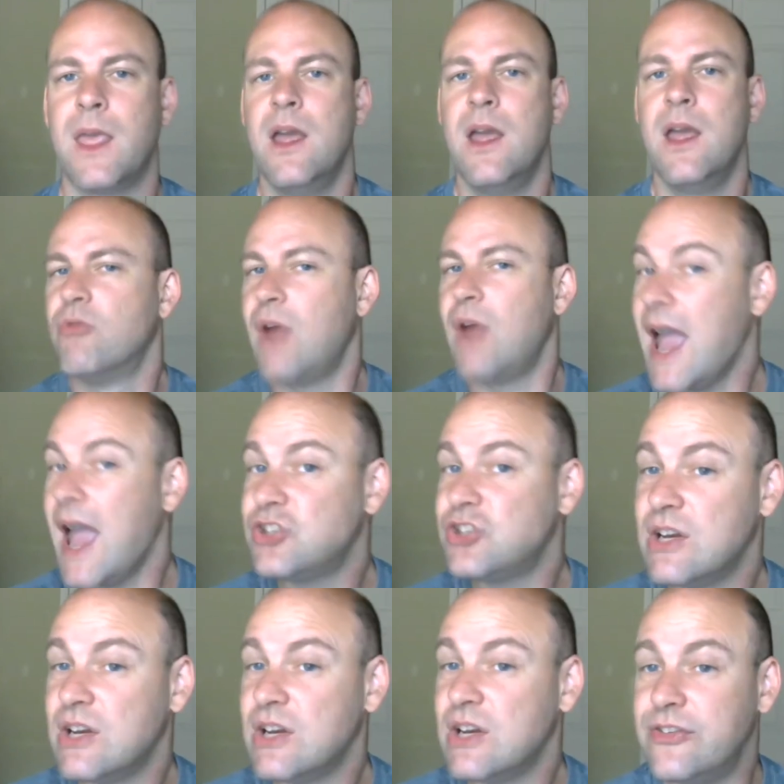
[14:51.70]

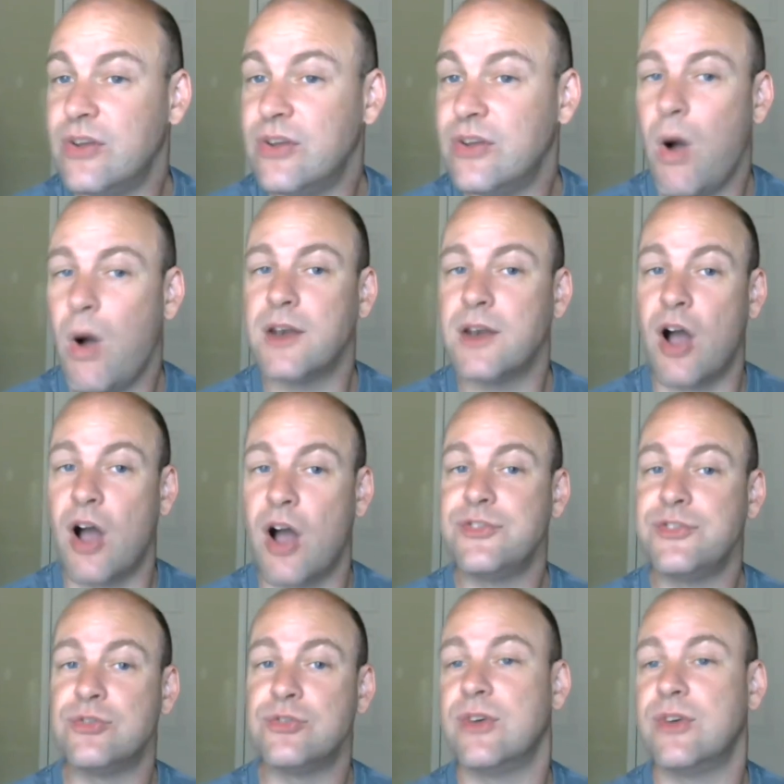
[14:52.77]
Reactionaries still want
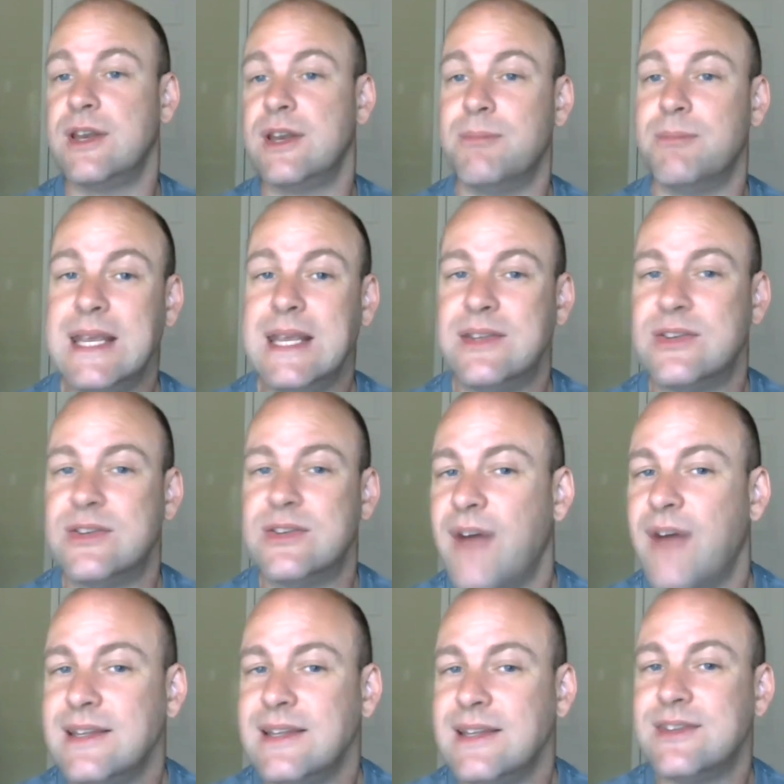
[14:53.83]
concentrated means of
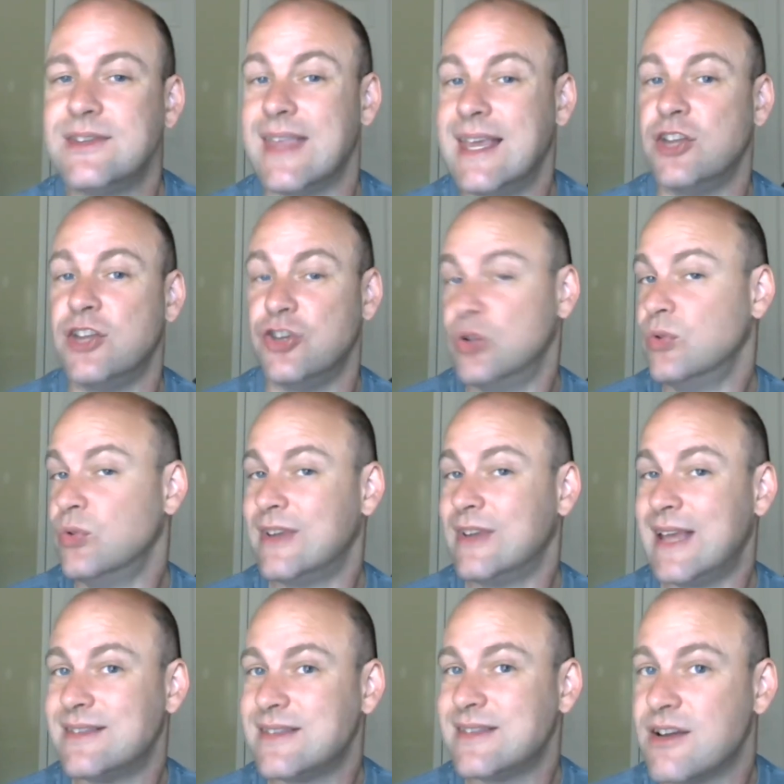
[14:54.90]
violence they can use
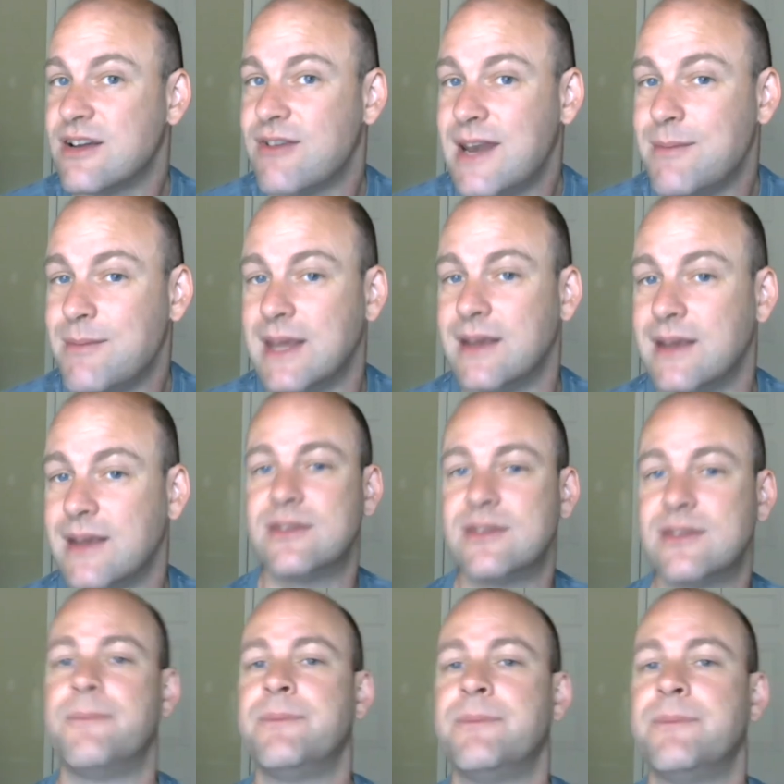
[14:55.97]
against their
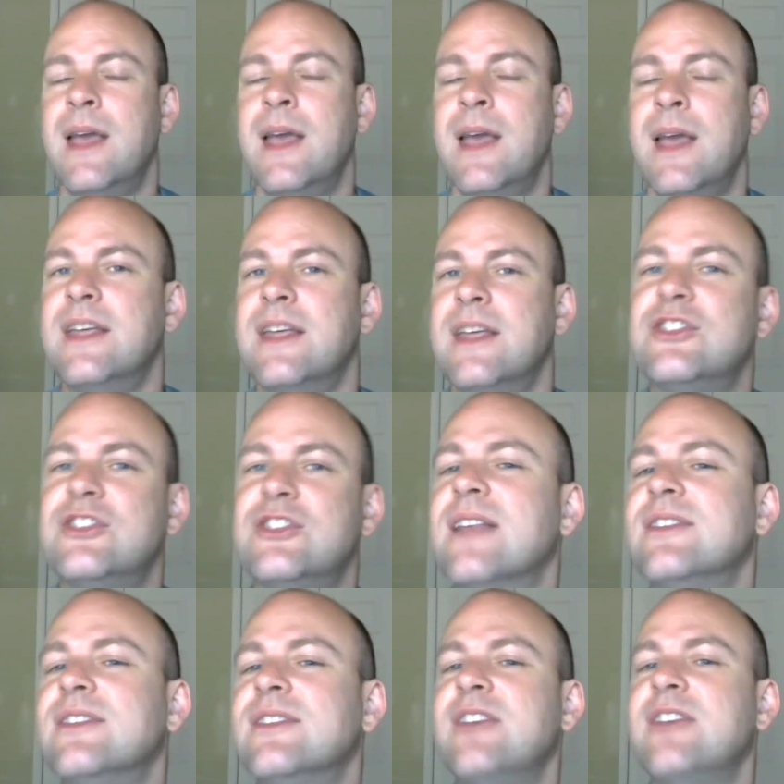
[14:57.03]
enemies. They just
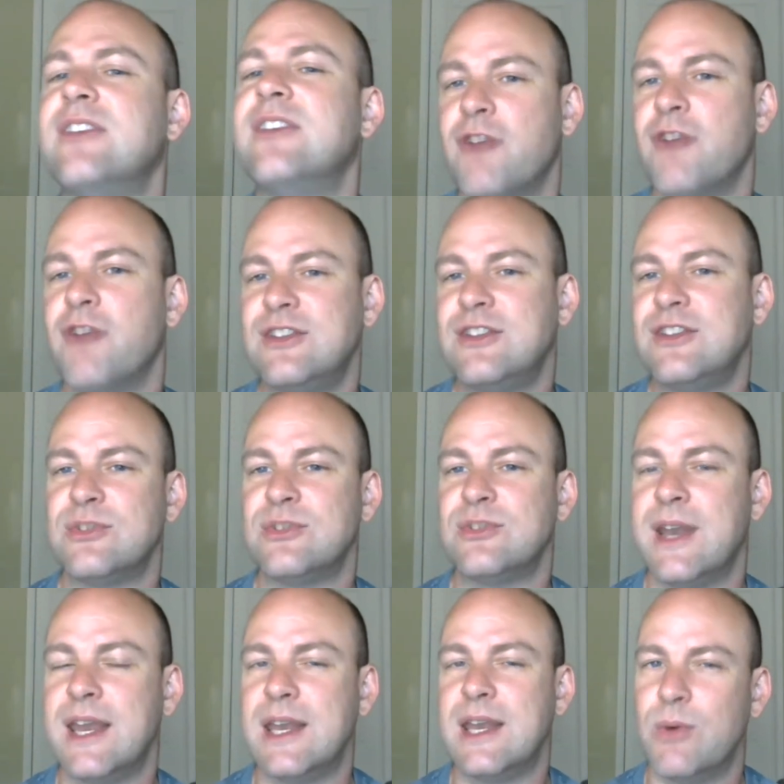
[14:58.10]
get self-righteous
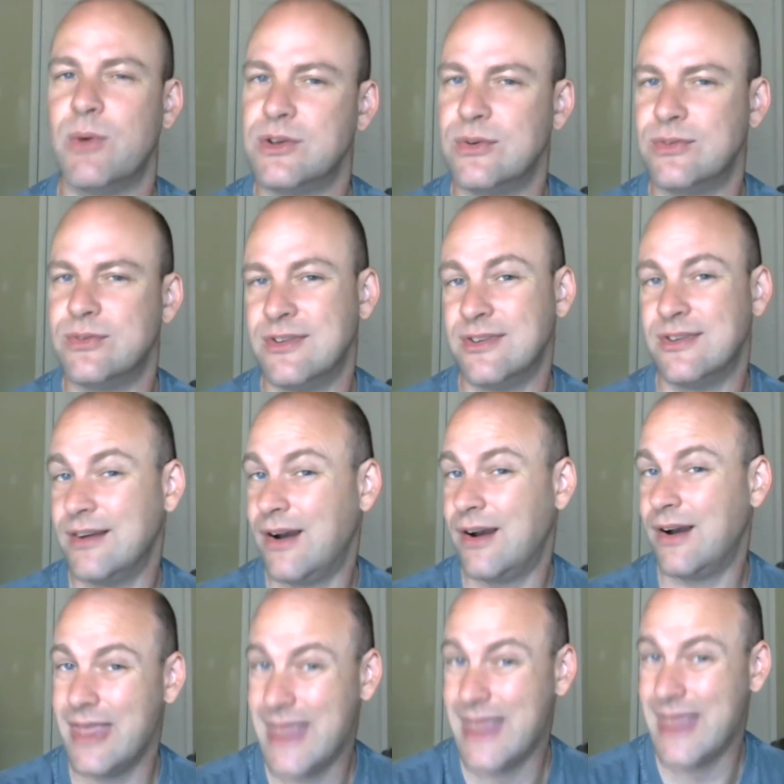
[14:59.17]
when anyone uses it
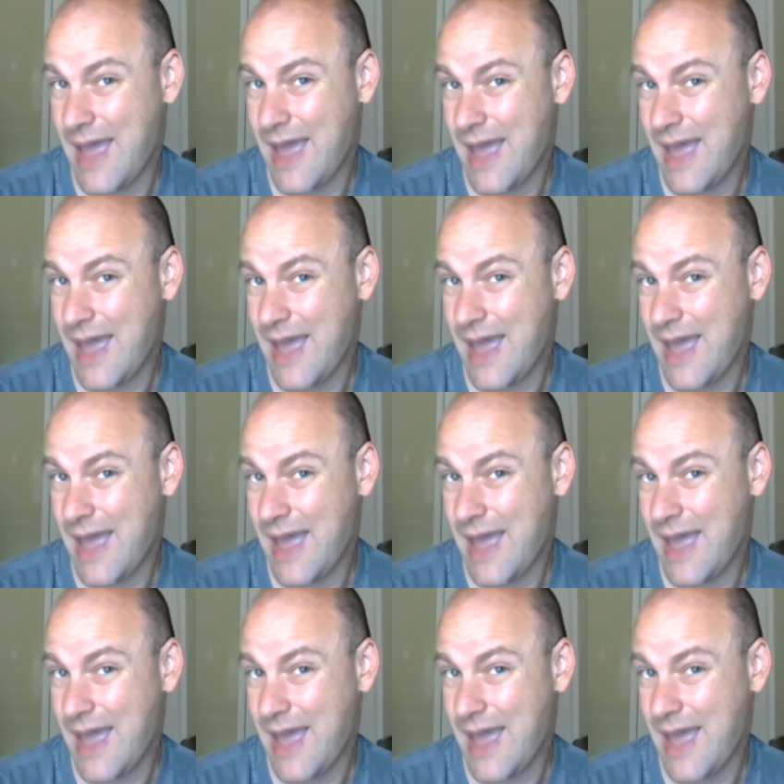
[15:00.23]
on them.